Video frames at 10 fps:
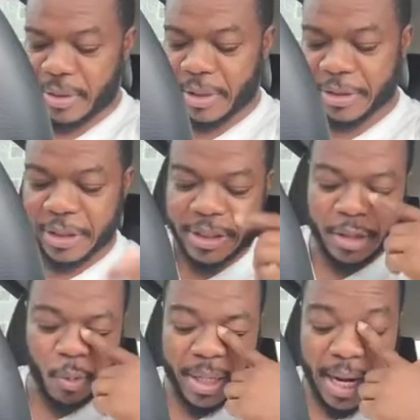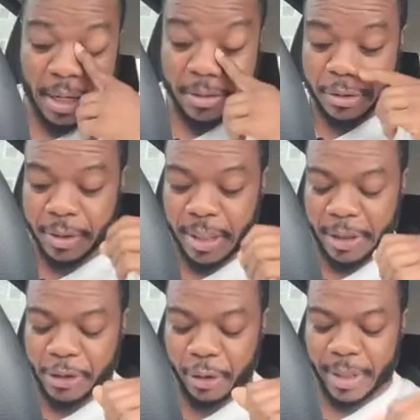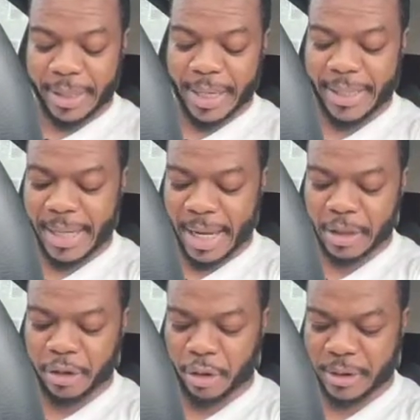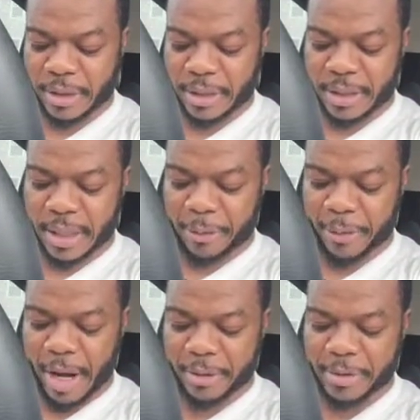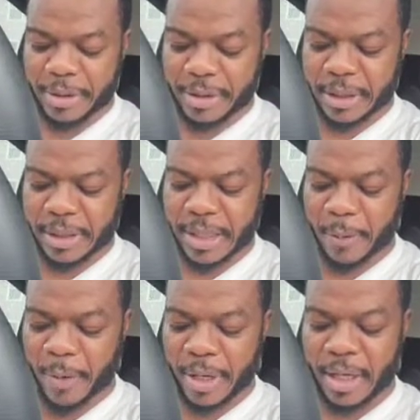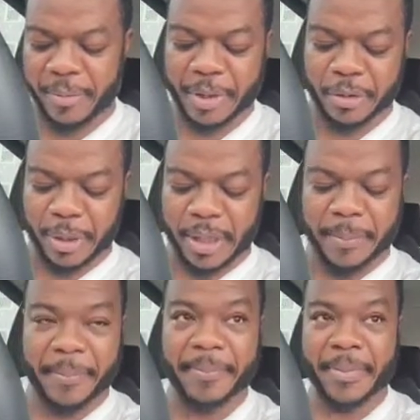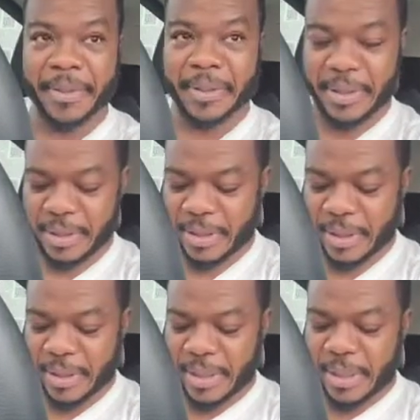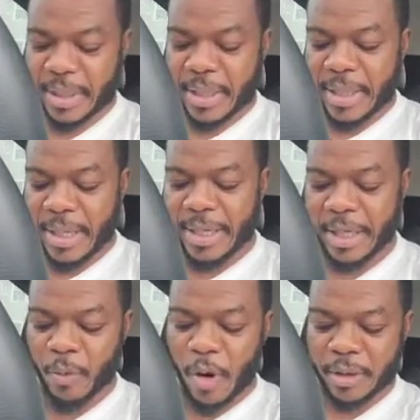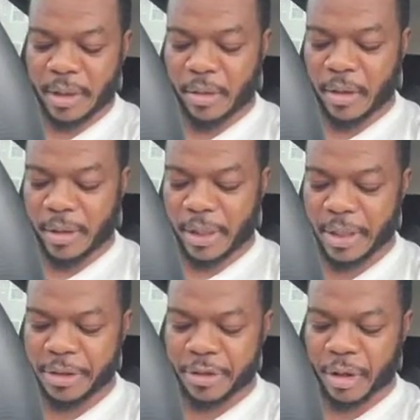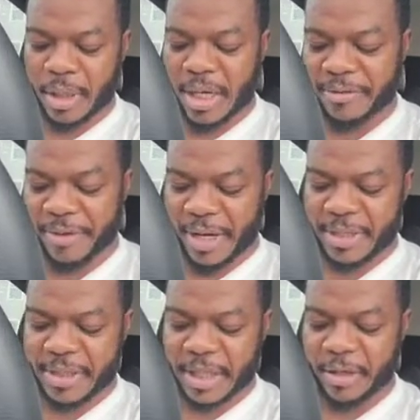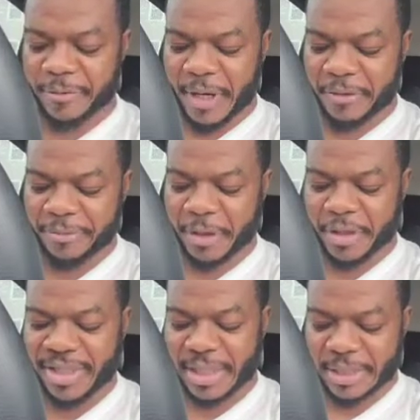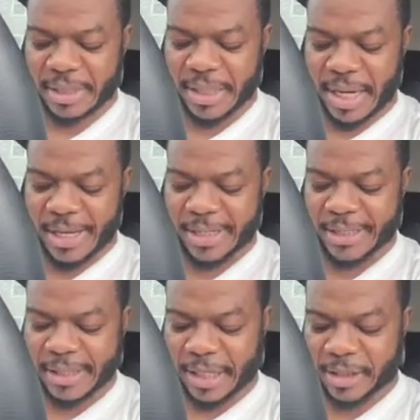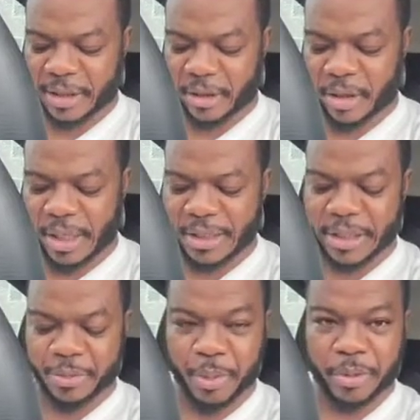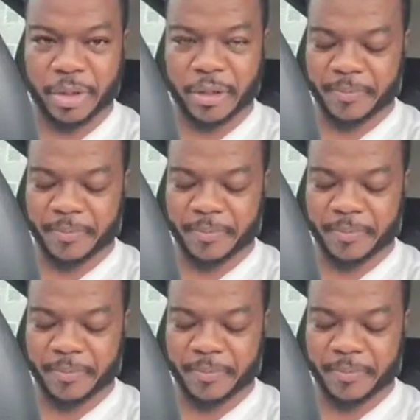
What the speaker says: Then Jesus went out to the lakeshore again and taught the crowds that were coming to him. And he walked along. He saw Levi, son of Alphaeus, sitting at his tax collector's booth.